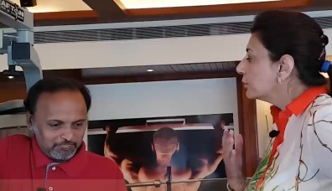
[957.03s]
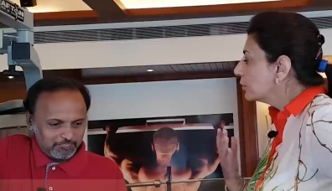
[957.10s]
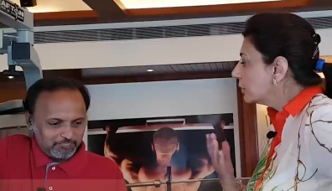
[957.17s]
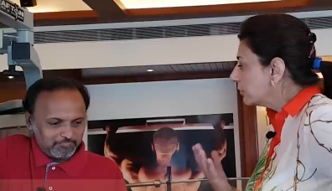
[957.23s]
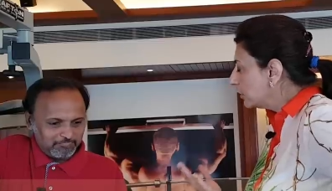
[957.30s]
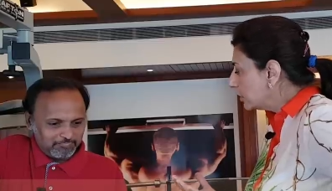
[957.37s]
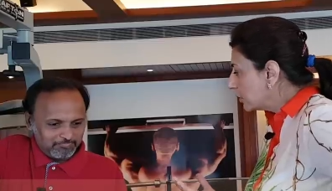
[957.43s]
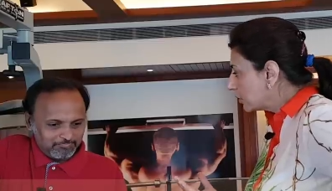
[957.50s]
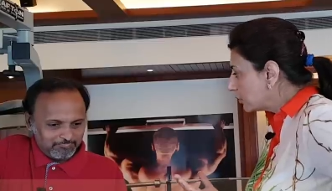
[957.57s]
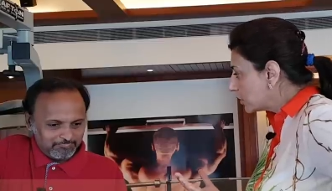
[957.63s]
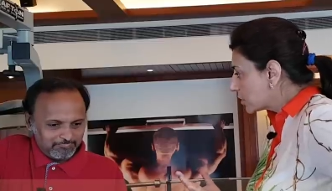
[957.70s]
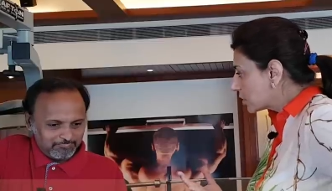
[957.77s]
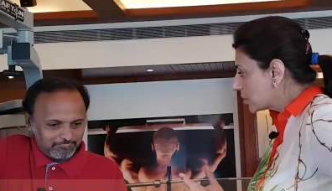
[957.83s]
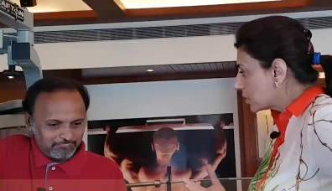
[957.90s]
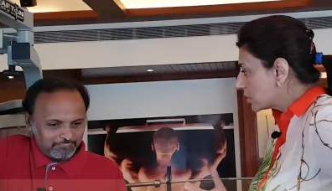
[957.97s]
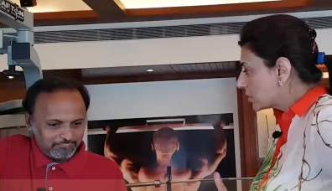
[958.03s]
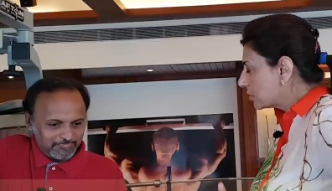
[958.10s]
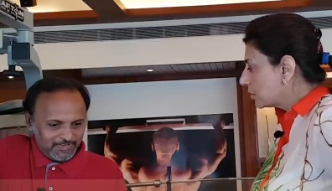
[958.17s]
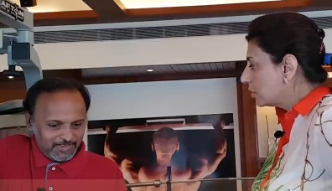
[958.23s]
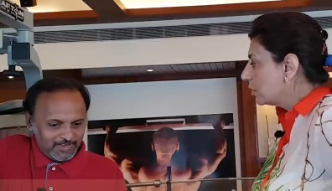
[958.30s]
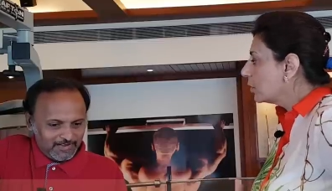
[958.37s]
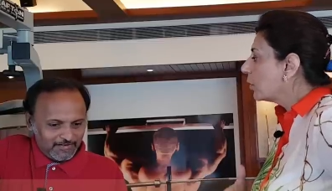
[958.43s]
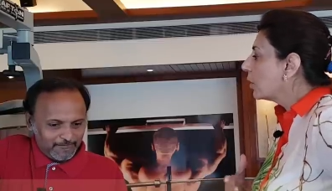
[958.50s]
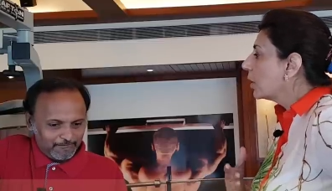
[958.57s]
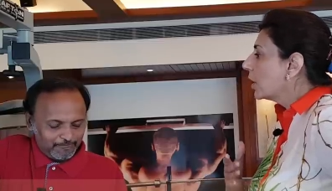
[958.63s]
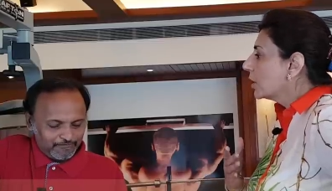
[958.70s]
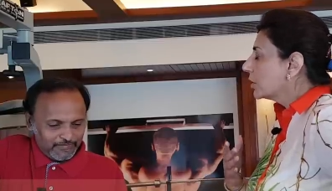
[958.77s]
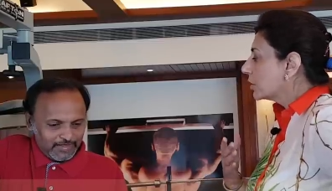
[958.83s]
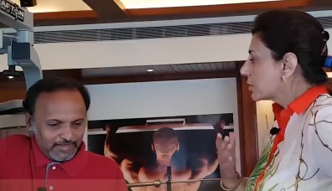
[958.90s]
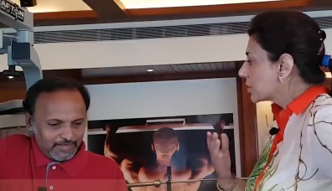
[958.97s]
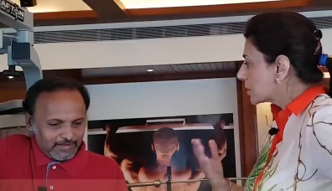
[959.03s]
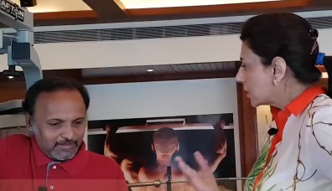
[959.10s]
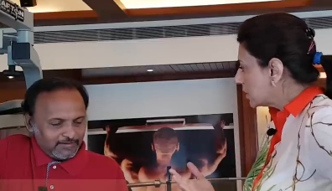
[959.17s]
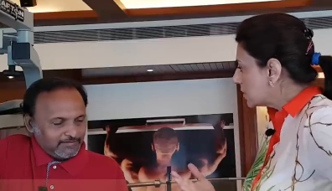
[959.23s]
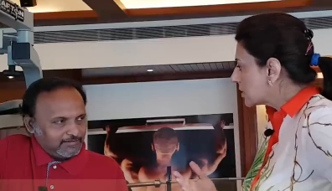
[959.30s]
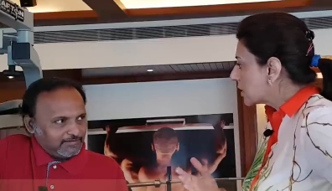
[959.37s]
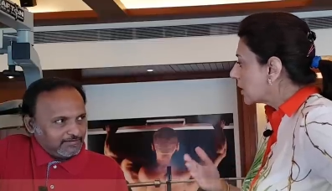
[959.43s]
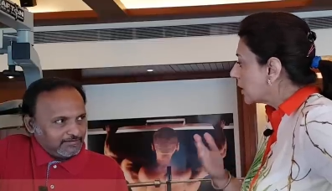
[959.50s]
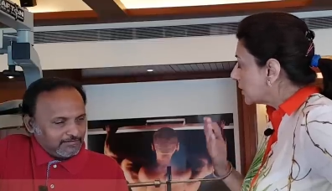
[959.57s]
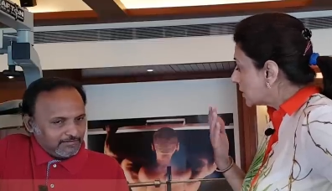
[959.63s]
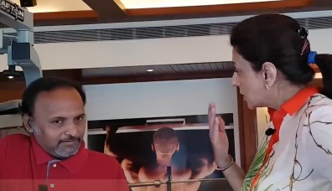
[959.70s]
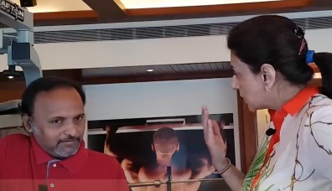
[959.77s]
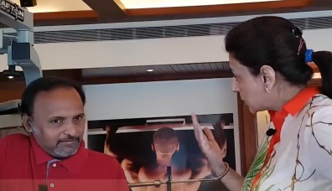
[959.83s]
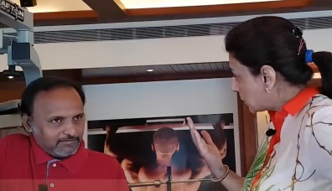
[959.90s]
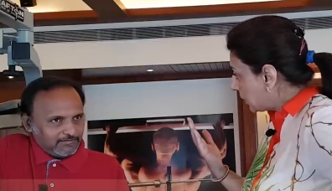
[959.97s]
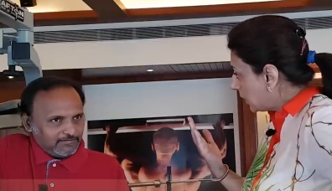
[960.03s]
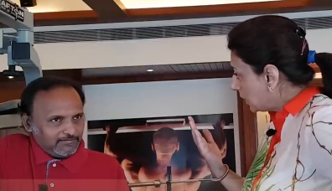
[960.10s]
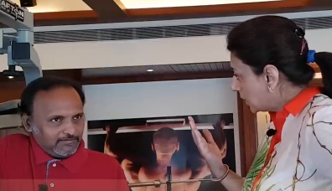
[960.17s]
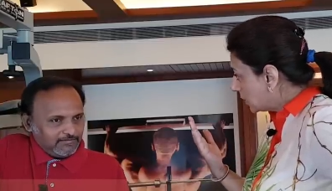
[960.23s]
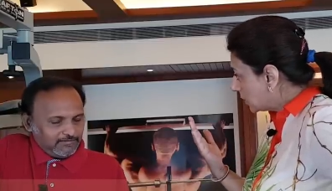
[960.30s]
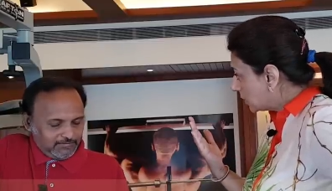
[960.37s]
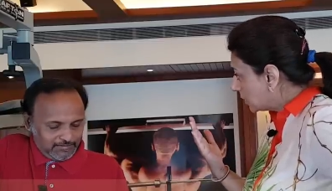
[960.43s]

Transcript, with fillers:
Speaker 1: to fulfill your wishes, your skills are at its peak.